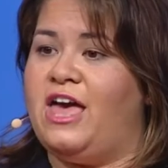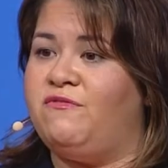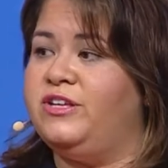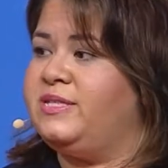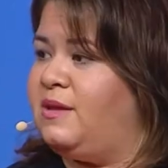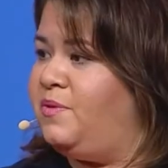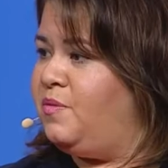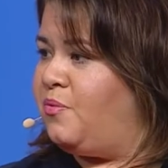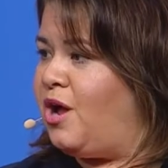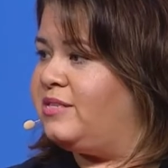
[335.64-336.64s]
every step in the
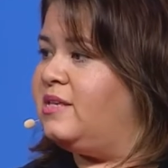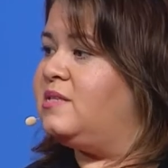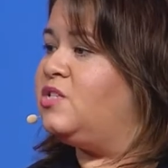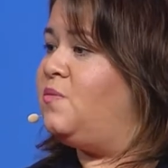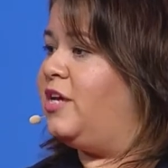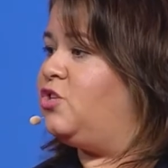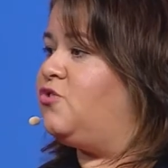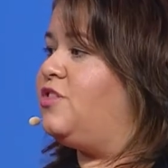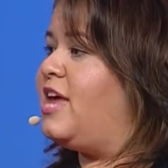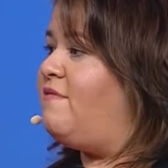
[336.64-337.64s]
process to make
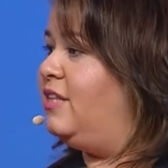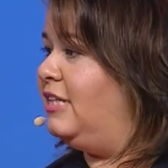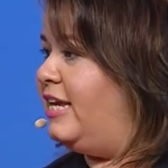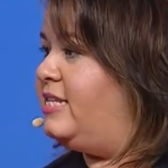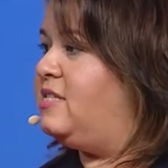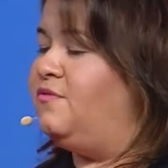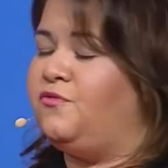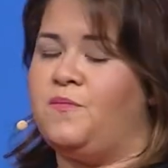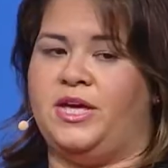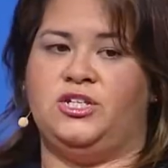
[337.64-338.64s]
sure they have the latest
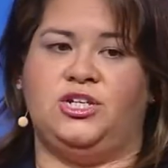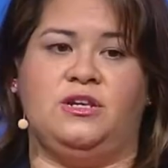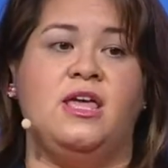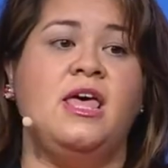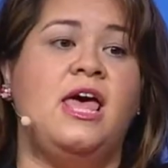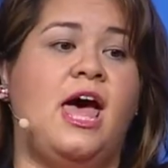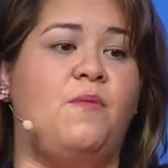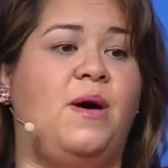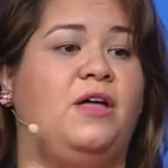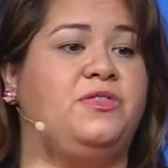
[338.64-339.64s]
information
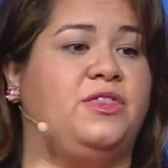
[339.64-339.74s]
about